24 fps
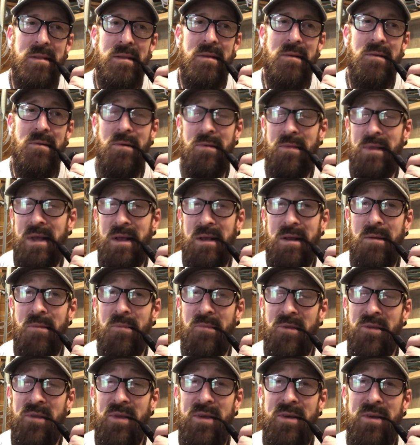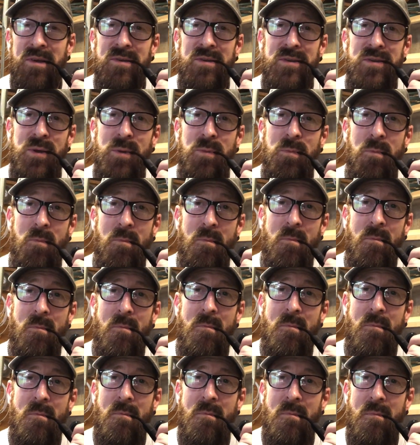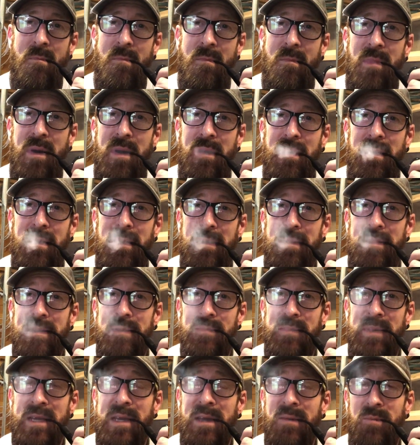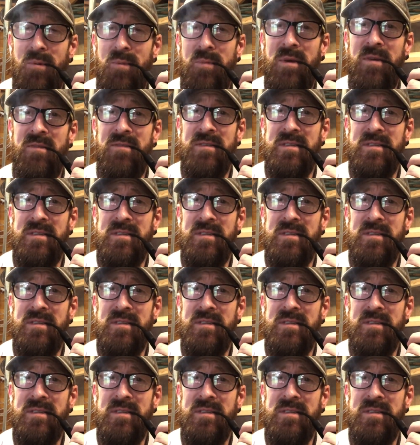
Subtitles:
or they'd come to see us, and it became a bit of a